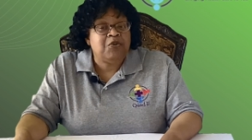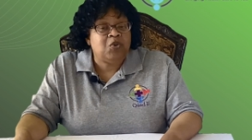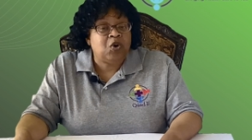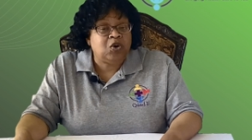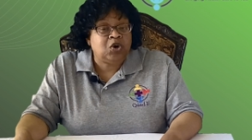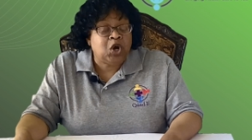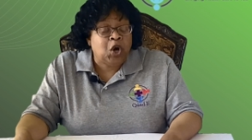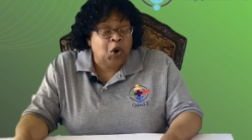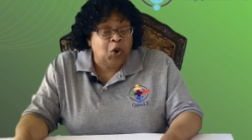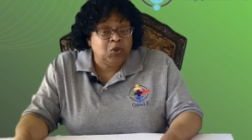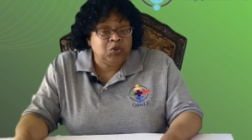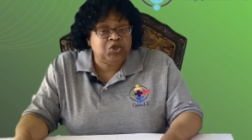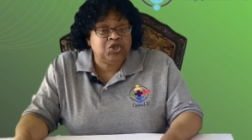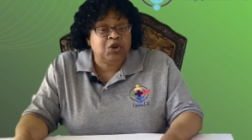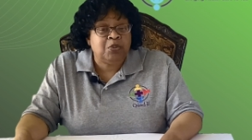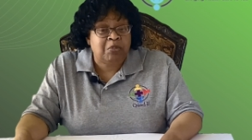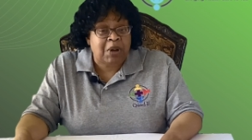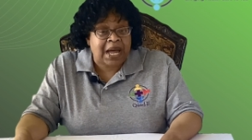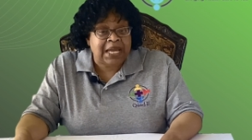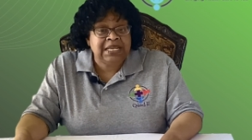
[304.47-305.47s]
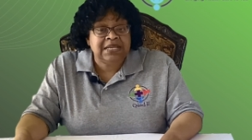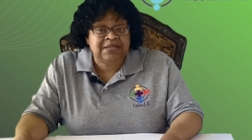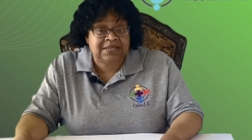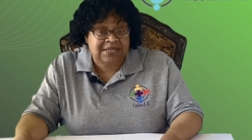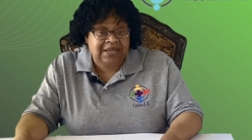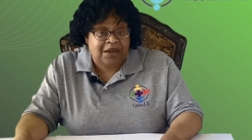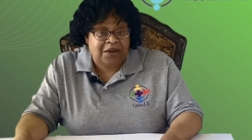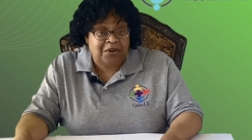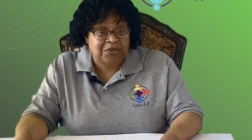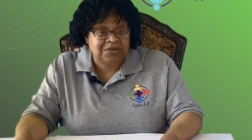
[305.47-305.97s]
they will coat your
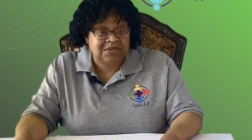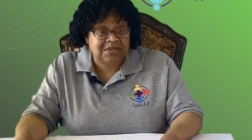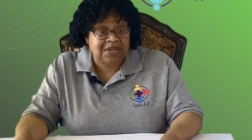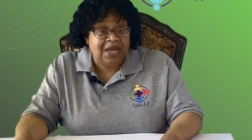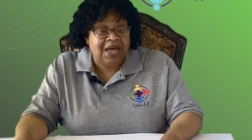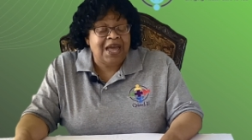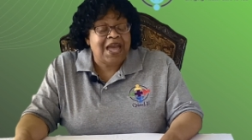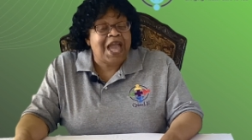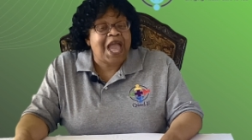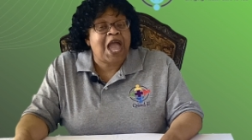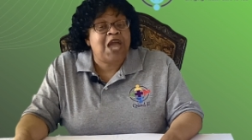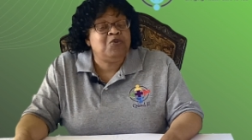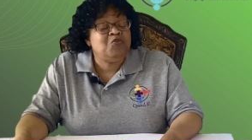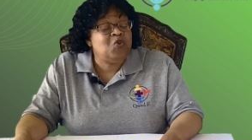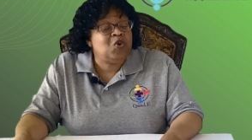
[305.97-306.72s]
body cells